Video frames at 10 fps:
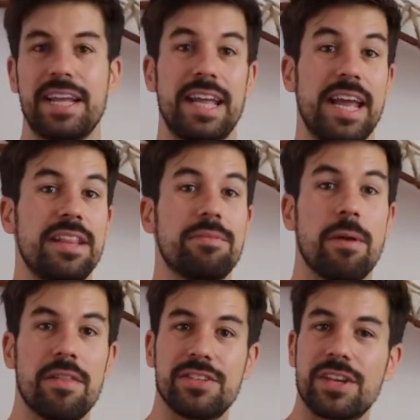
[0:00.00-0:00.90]
like eight
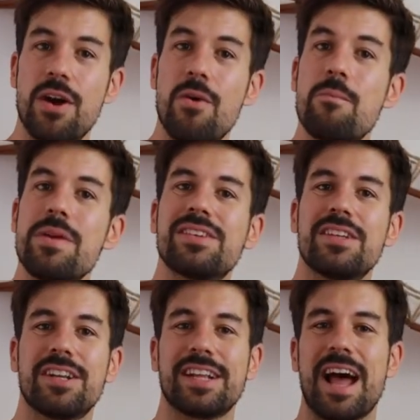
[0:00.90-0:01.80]
months ago, Mia
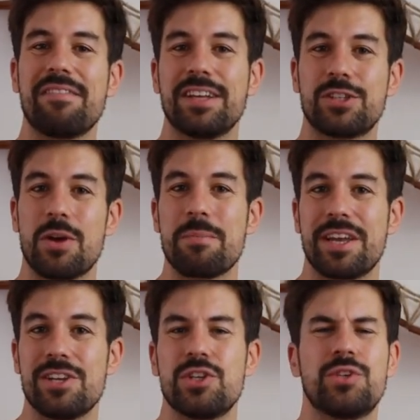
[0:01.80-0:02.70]
started having
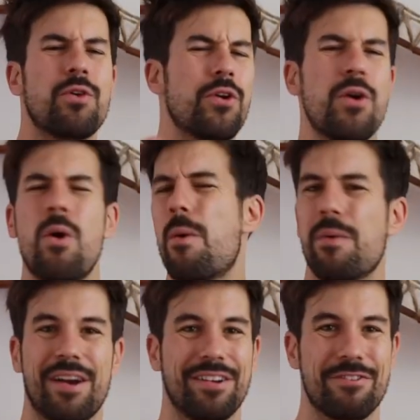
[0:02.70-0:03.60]
stomach issues for no
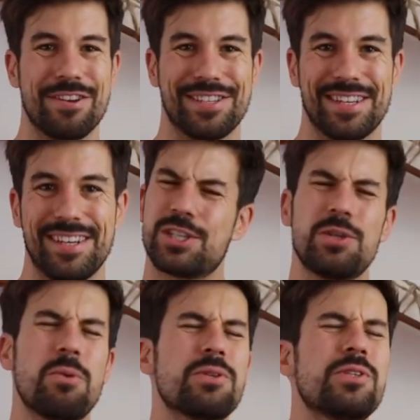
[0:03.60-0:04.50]
apparent reason. Her
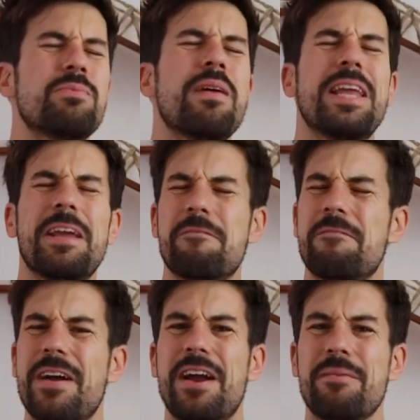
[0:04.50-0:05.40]
stool was smelling
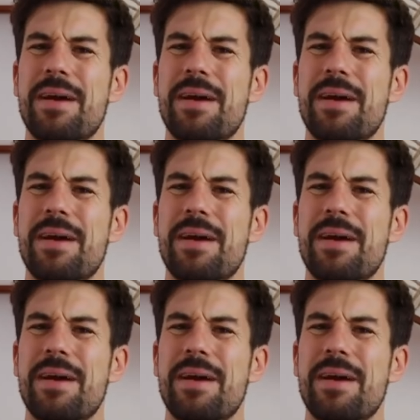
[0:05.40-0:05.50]
very